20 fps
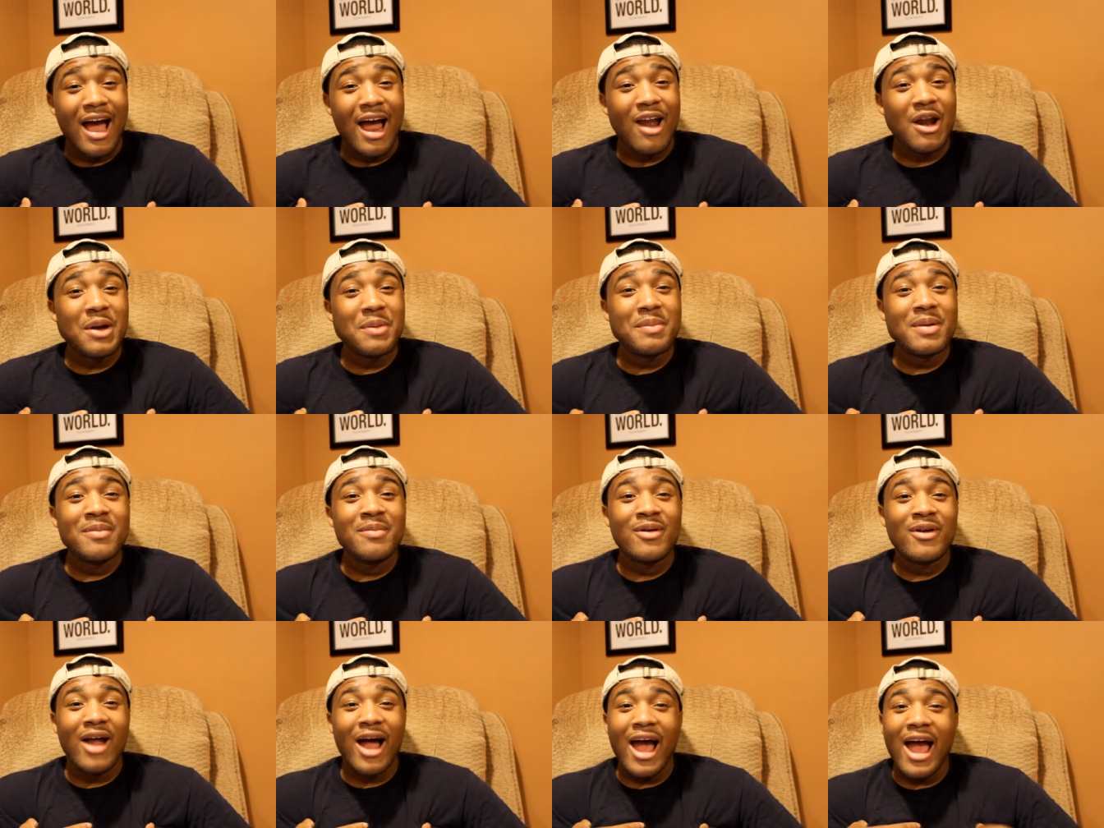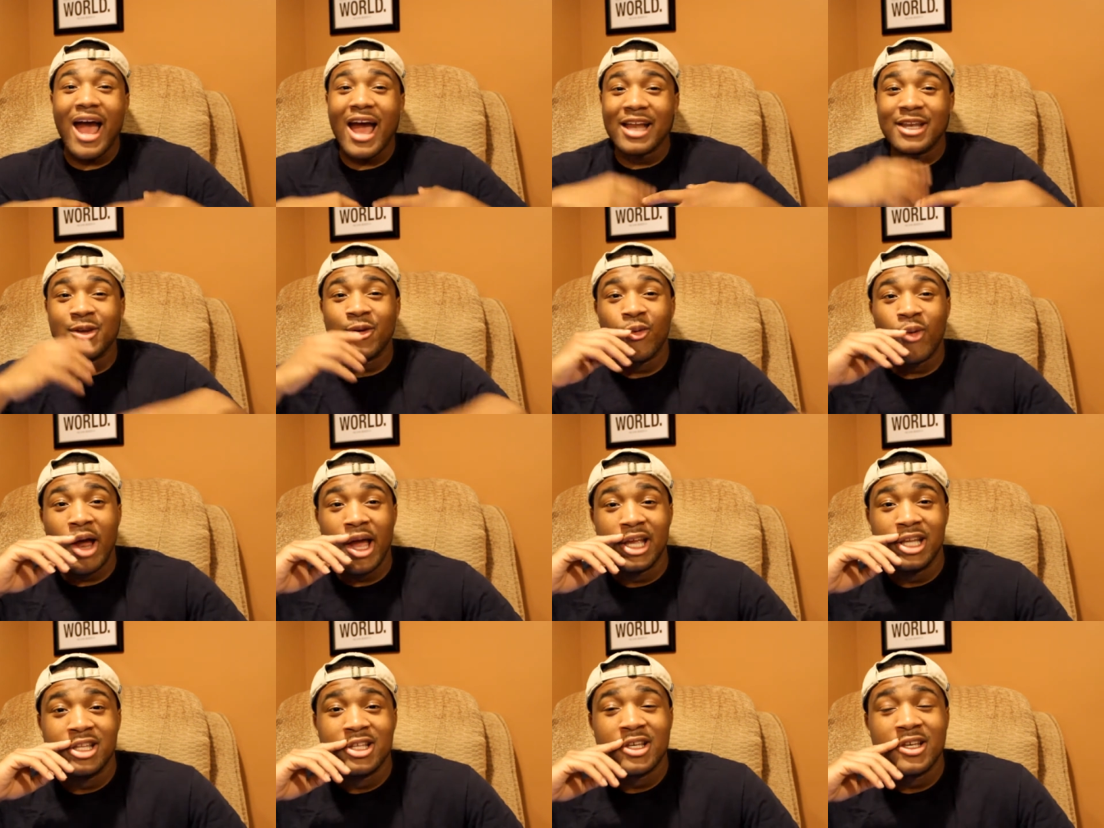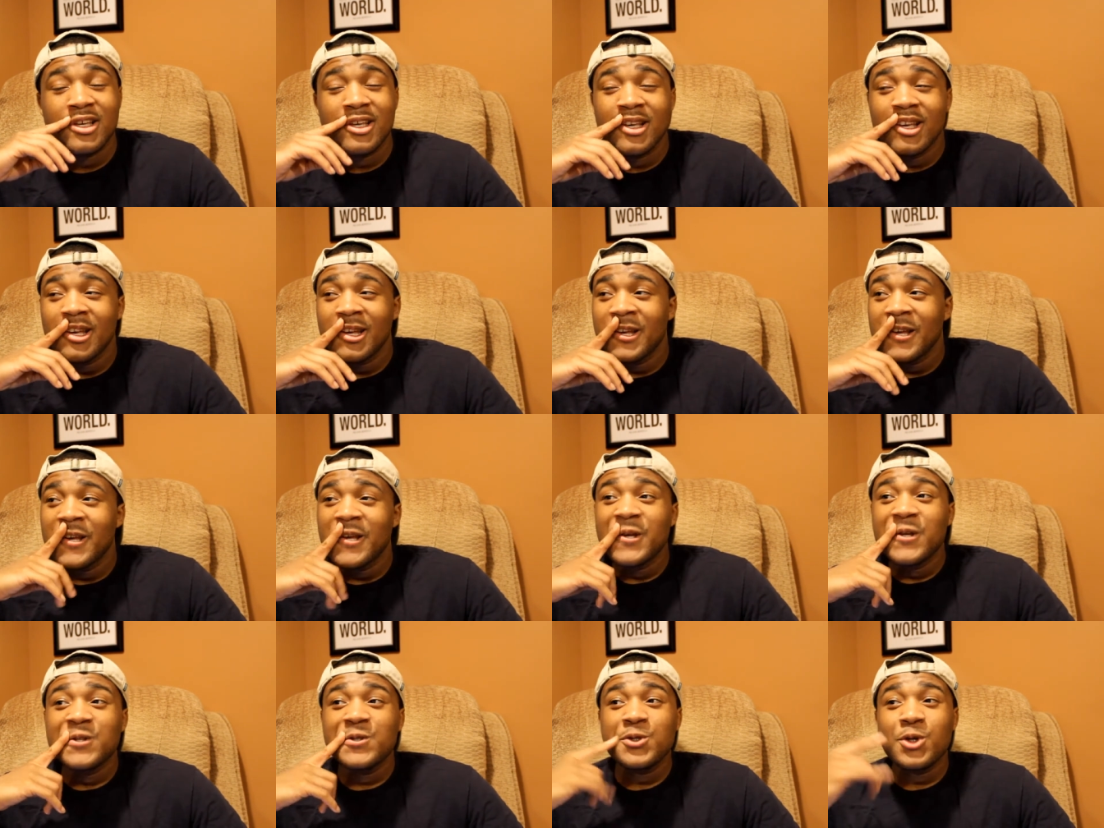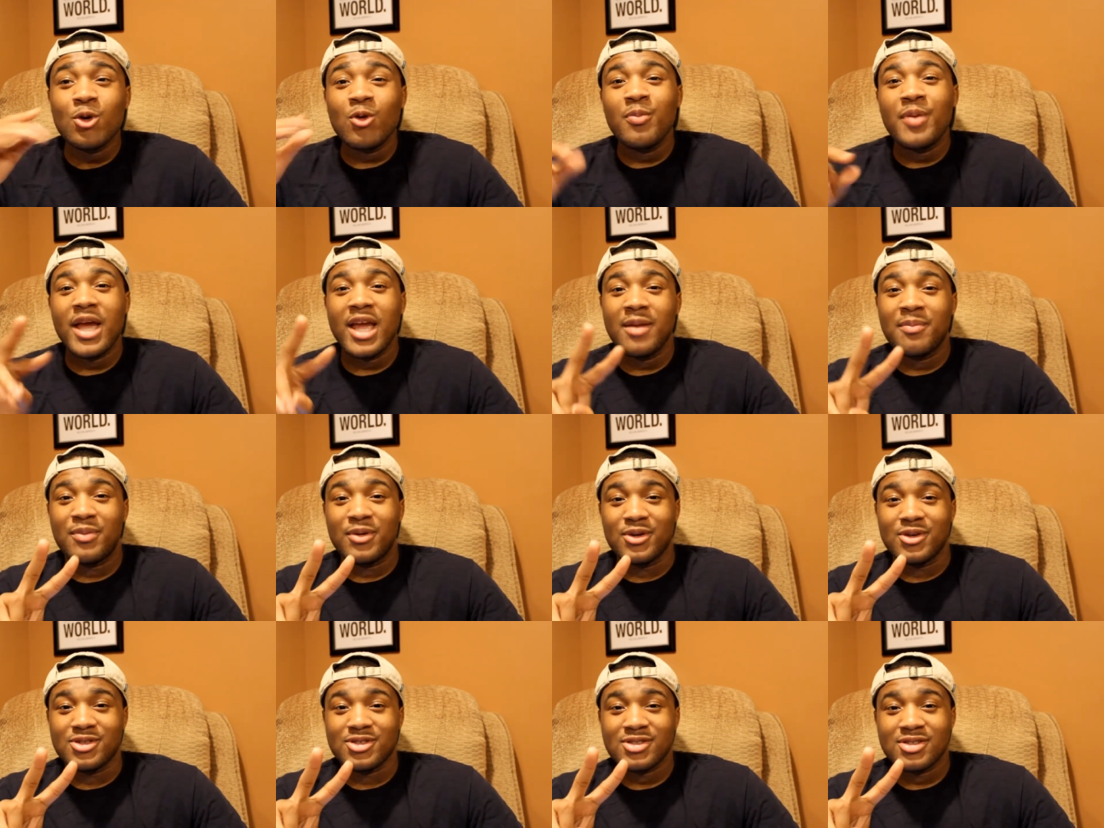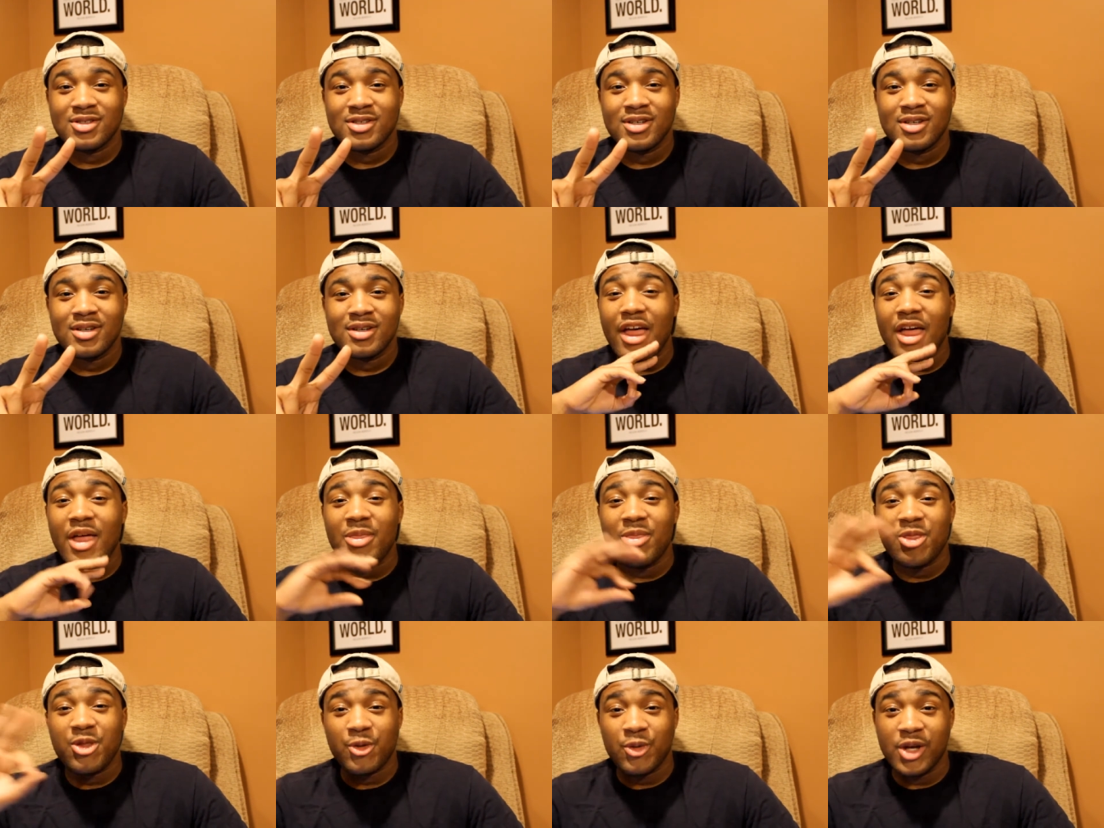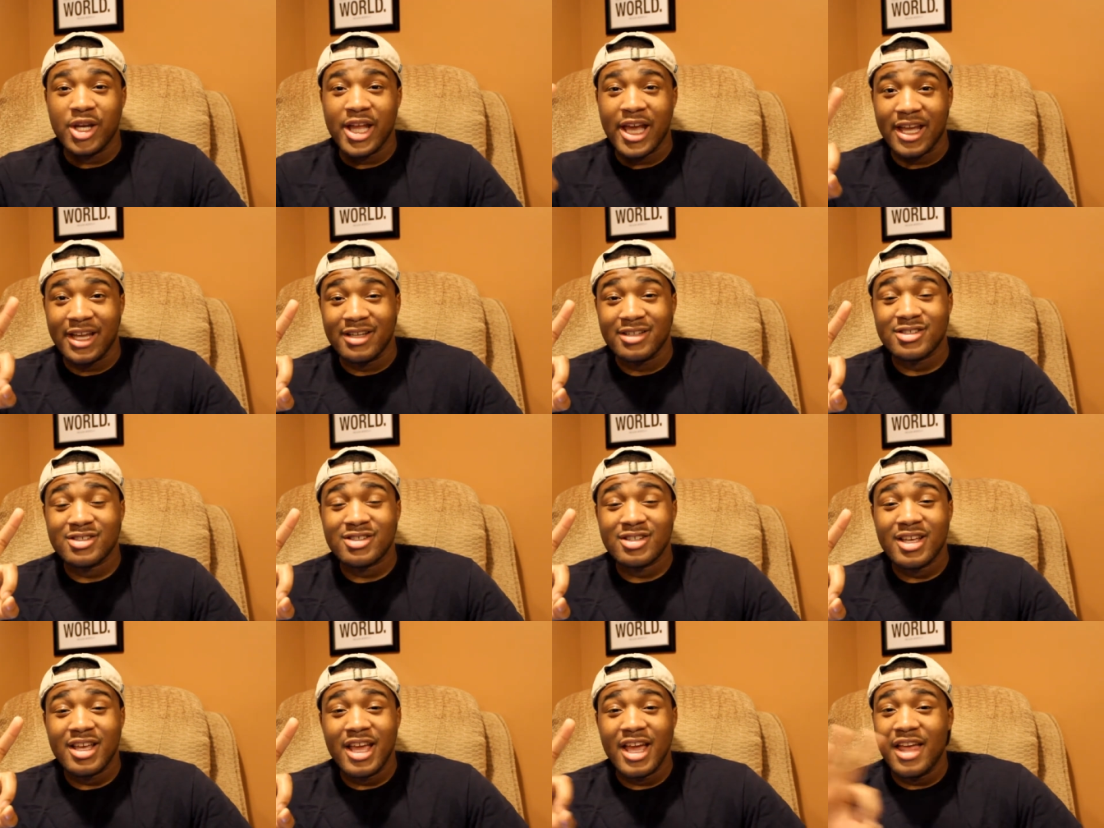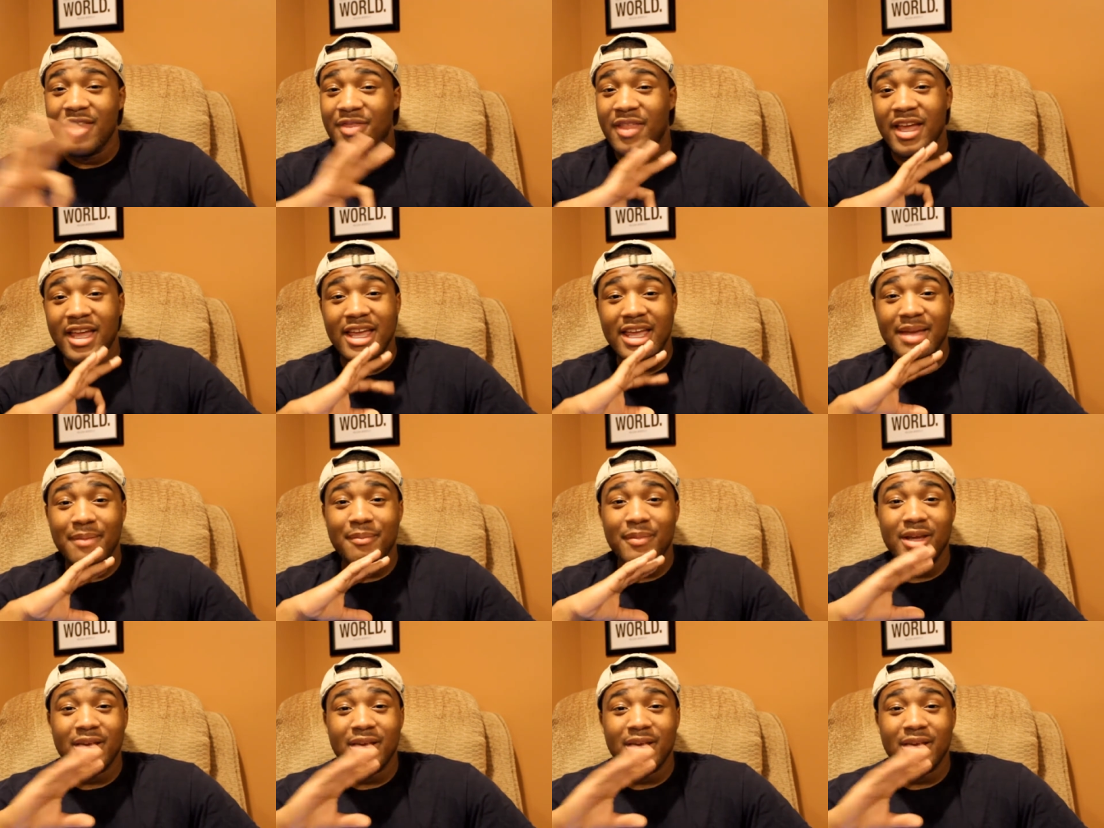I remember I had to write two papers in three days, and they